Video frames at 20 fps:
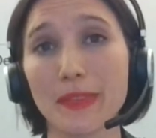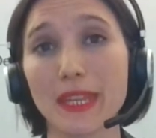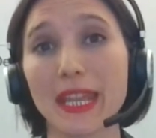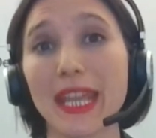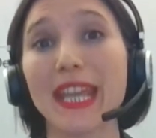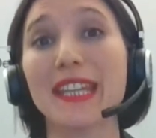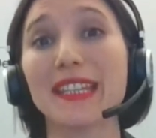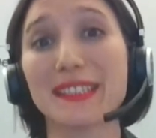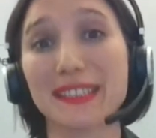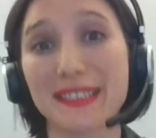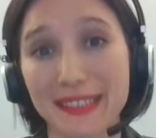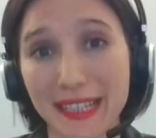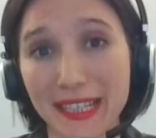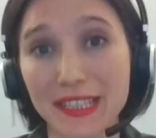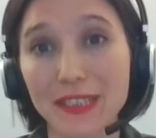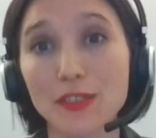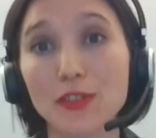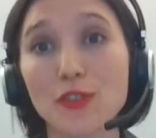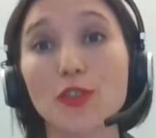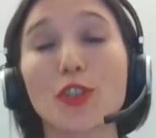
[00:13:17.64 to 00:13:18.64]
And
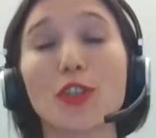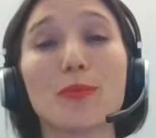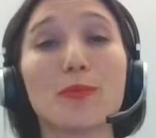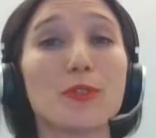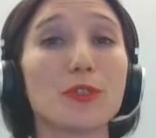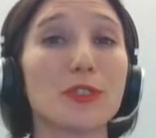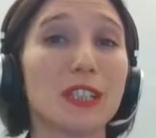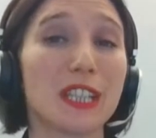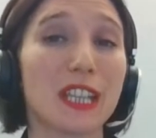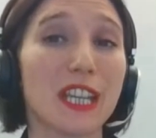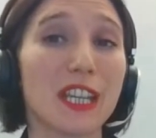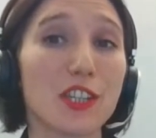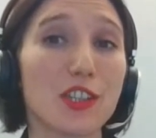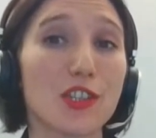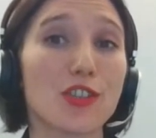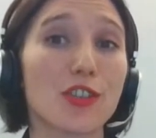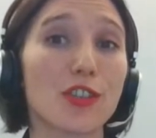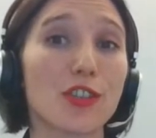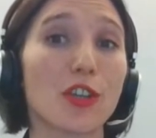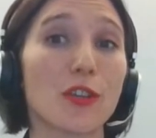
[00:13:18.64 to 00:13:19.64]
then the
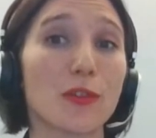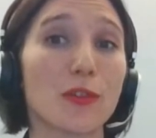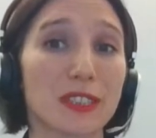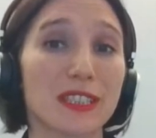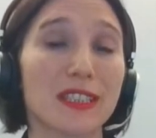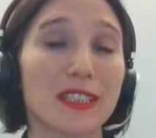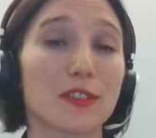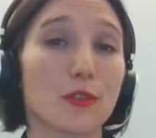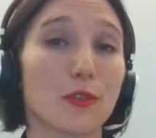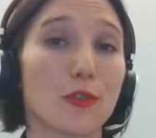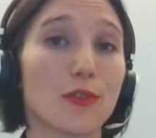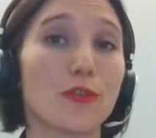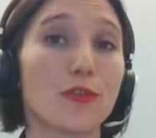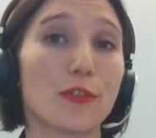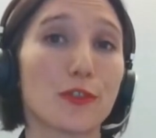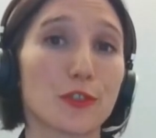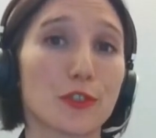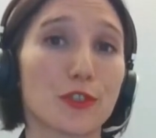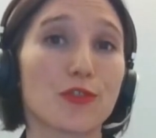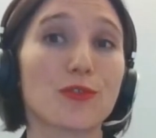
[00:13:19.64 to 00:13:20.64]
communication of these
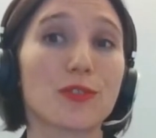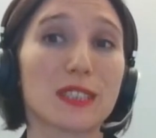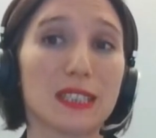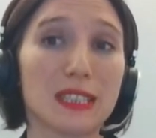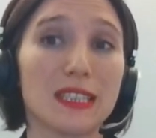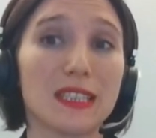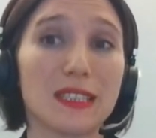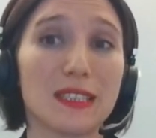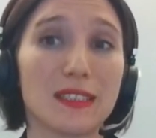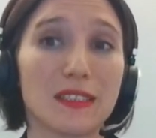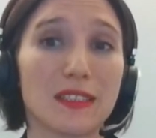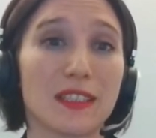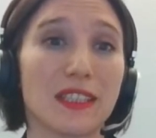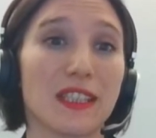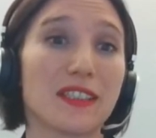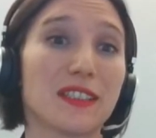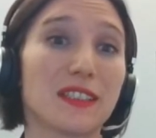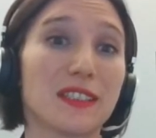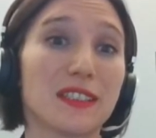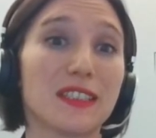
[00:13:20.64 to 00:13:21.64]
offers to citizens.
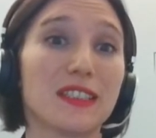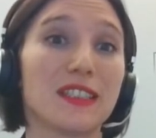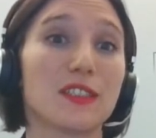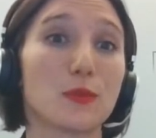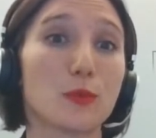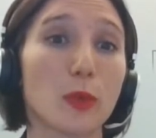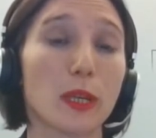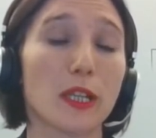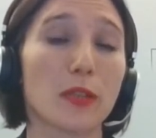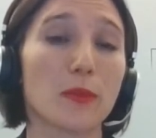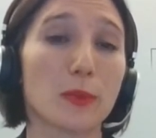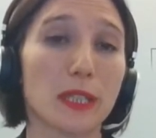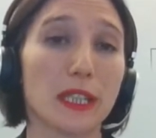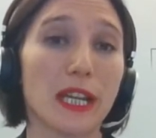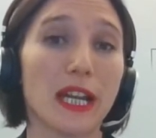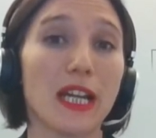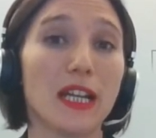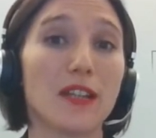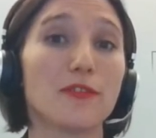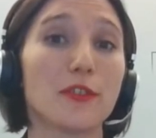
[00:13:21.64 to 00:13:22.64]
And this is where we
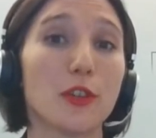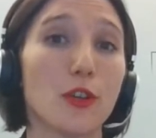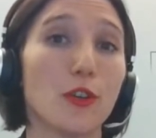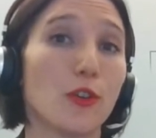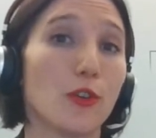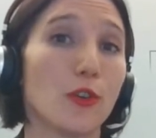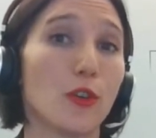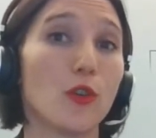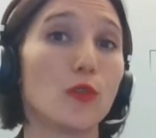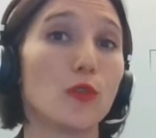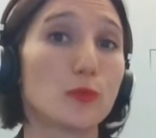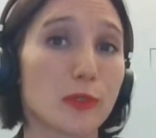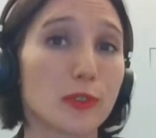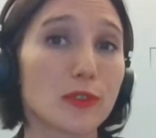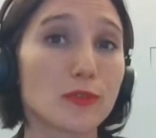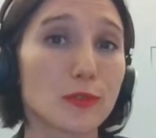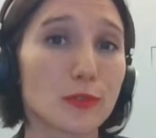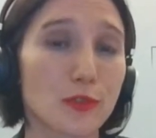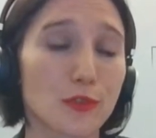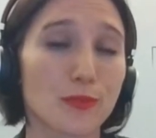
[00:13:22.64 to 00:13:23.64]
have a
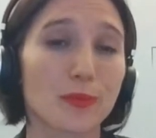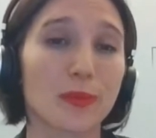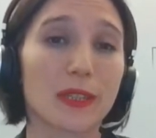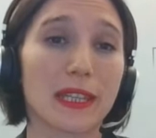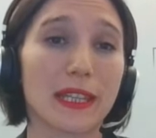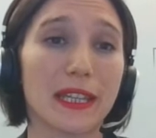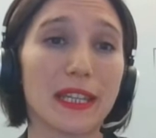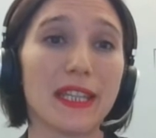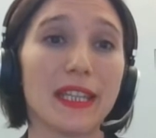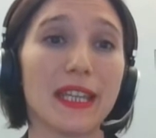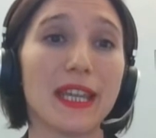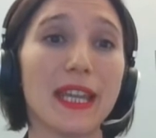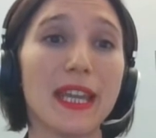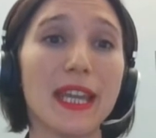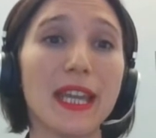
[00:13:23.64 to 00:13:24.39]
role to play.